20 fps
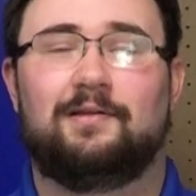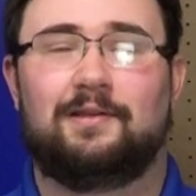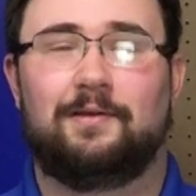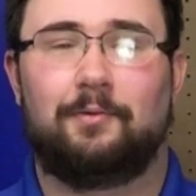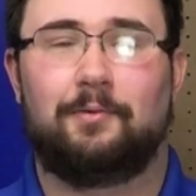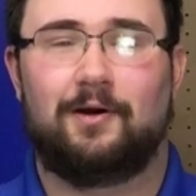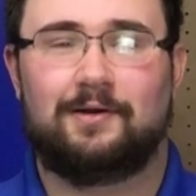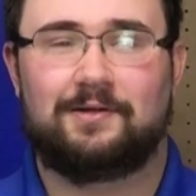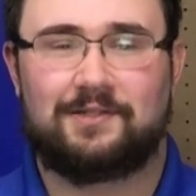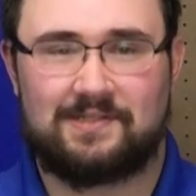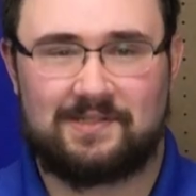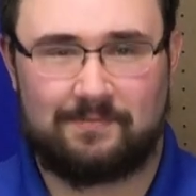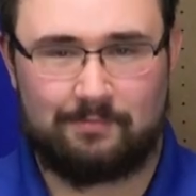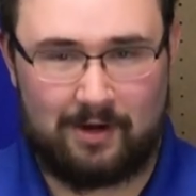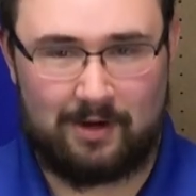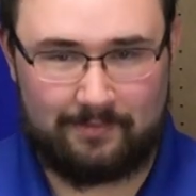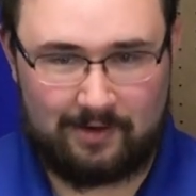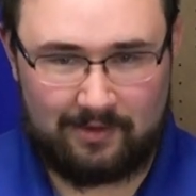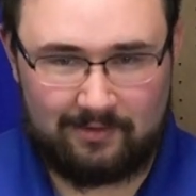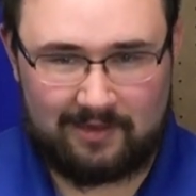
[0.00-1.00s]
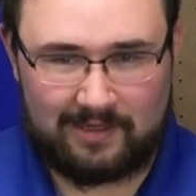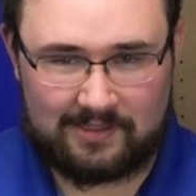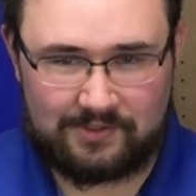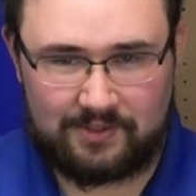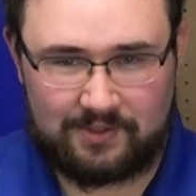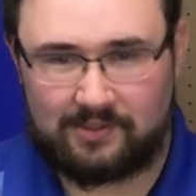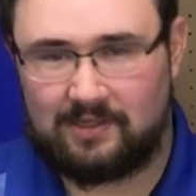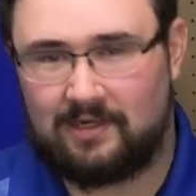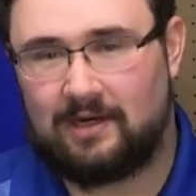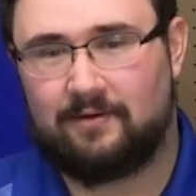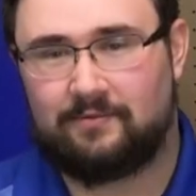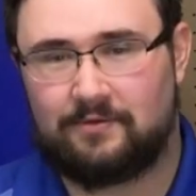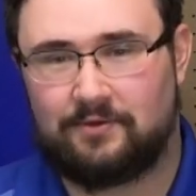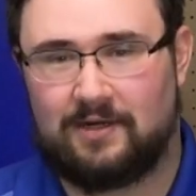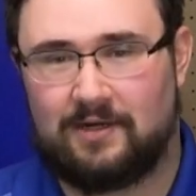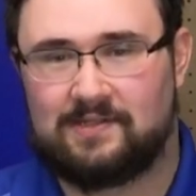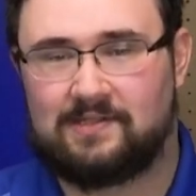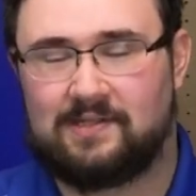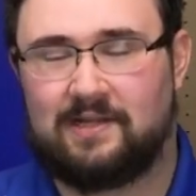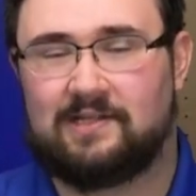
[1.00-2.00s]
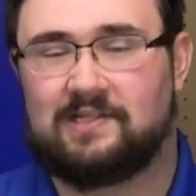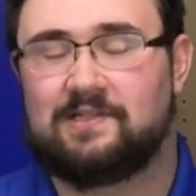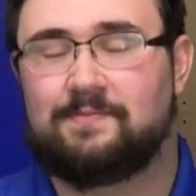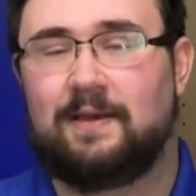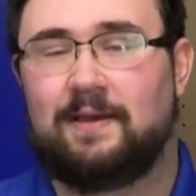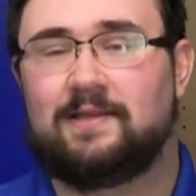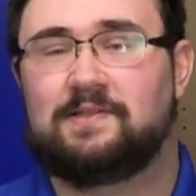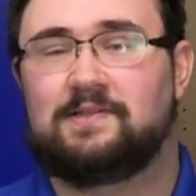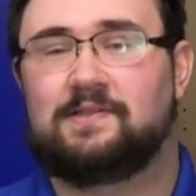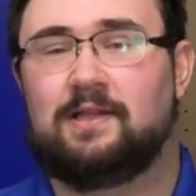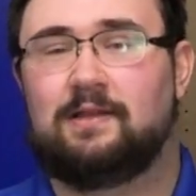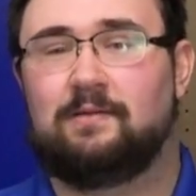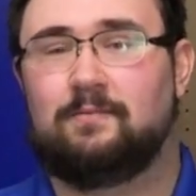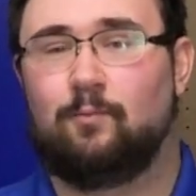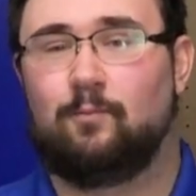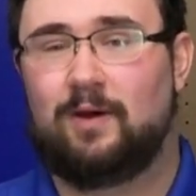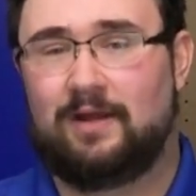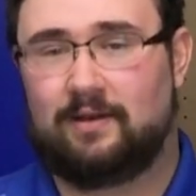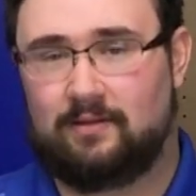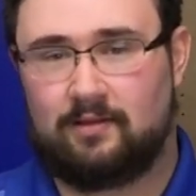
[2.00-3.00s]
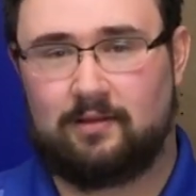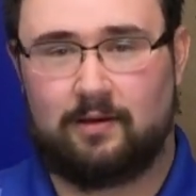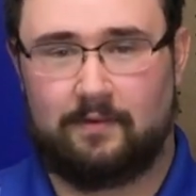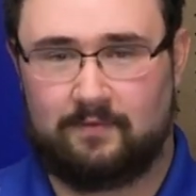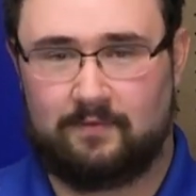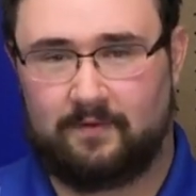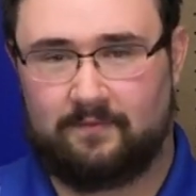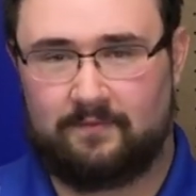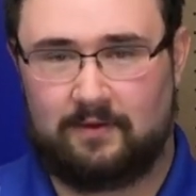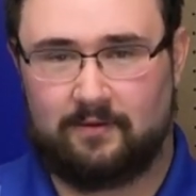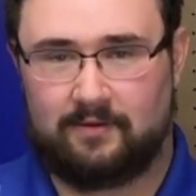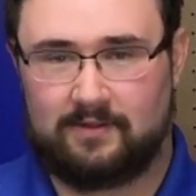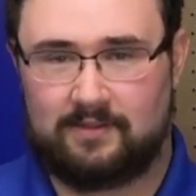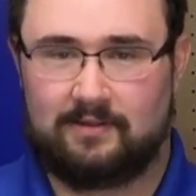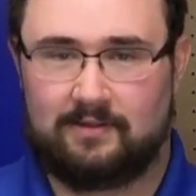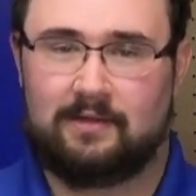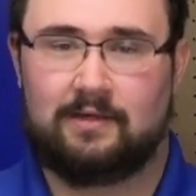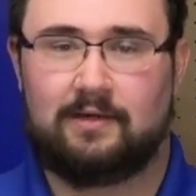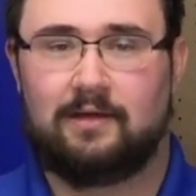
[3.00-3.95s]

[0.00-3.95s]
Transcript: The barge is primarily constructed out of truss and spans the width of the field.